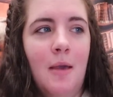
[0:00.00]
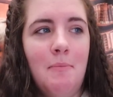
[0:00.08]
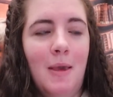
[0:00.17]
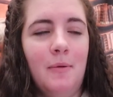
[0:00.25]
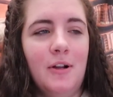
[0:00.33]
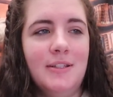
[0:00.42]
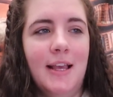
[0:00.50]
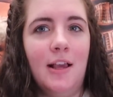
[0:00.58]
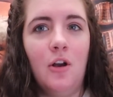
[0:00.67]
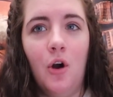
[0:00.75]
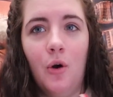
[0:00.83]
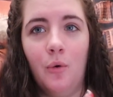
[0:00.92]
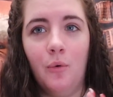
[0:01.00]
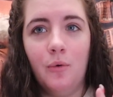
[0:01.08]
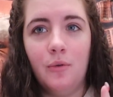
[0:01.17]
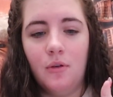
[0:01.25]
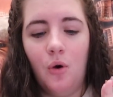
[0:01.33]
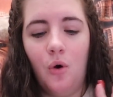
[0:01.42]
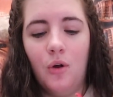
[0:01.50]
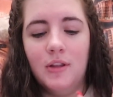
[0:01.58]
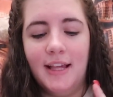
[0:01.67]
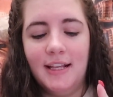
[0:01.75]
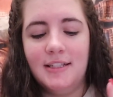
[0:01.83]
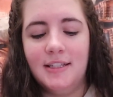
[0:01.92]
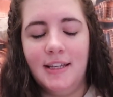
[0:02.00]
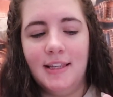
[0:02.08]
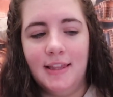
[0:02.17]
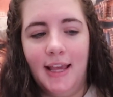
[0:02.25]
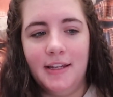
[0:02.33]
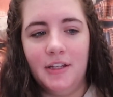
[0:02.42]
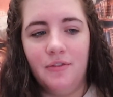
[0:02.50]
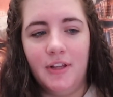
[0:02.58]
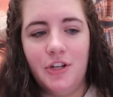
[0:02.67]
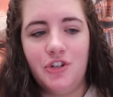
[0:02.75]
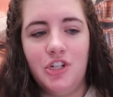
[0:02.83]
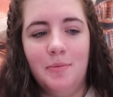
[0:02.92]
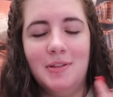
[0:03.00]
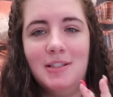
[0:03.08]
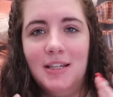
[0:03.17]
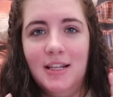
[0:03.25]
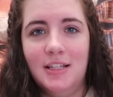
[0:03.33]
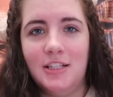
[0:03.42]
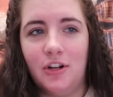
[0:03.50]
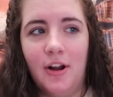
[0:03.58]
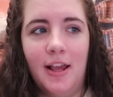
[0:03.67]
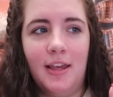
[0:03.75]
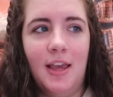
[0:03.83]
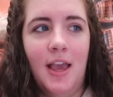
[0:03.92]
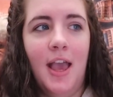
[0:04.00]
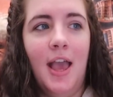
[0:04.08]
People are saying, oh, the whole Lacey and Landon relationship is an Easter egg.